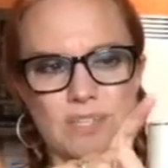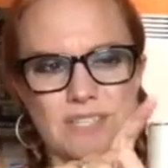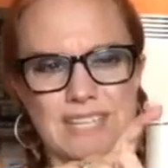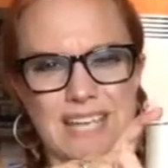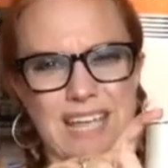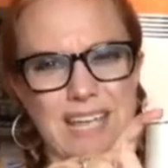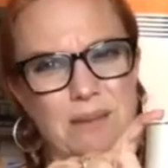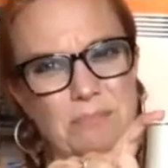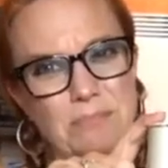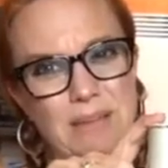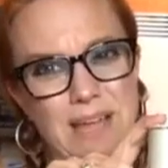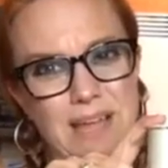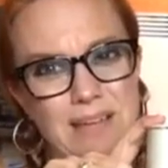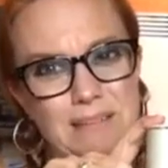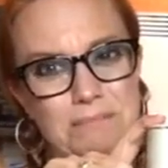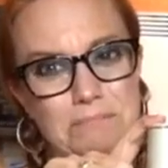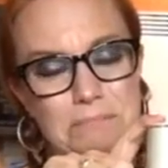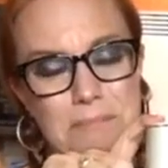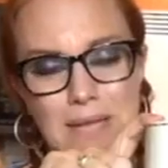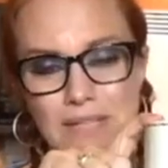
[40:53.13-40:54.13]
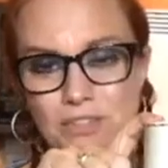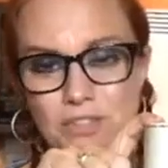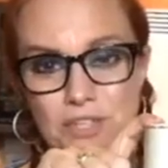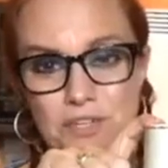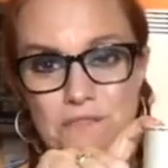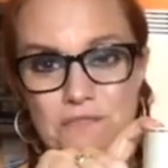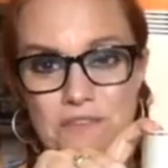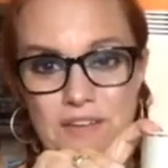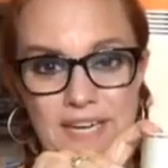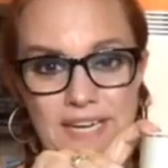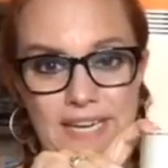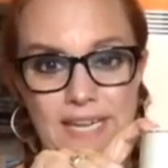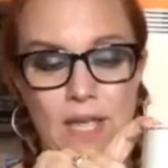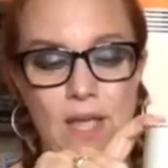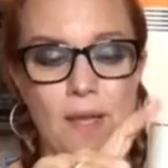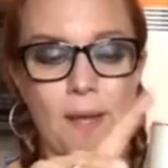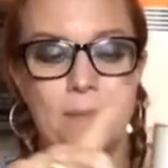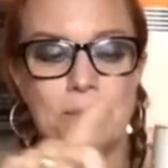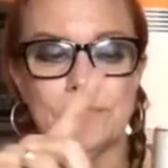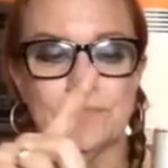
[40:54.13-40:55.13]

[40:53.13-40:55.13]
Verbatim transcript: are saying, mine, mine looked funny,